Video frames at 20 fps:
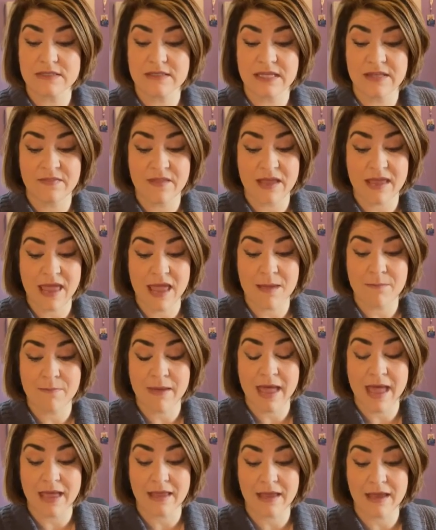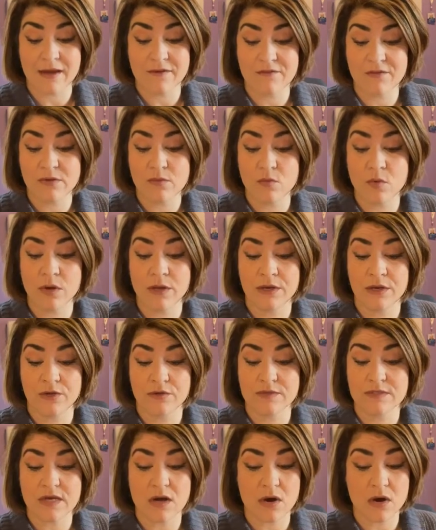Then they came back, everyone
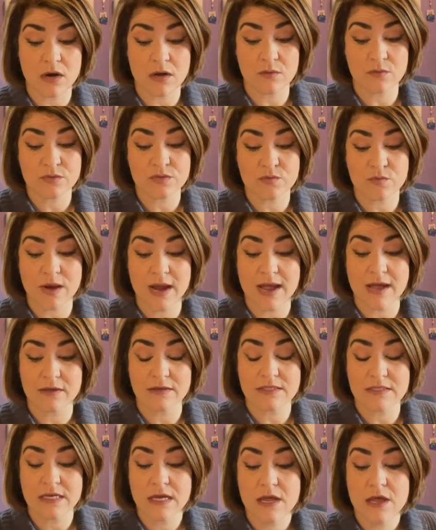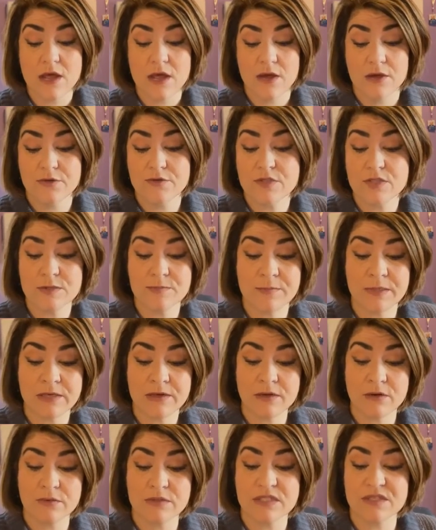whose heart was roused, whose
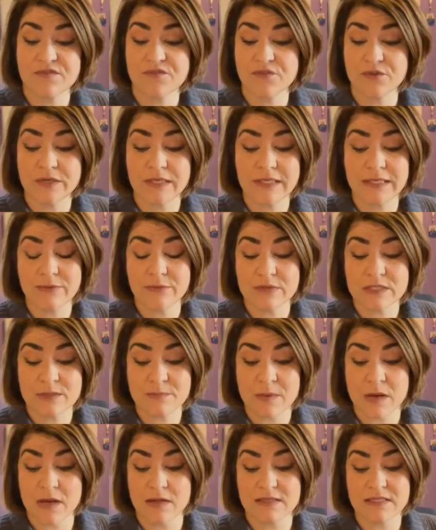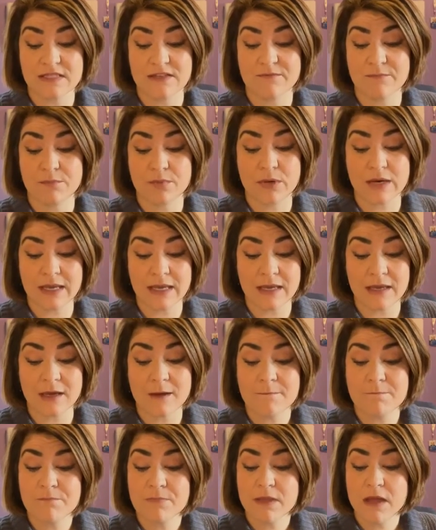spirit was freely responsive, bringing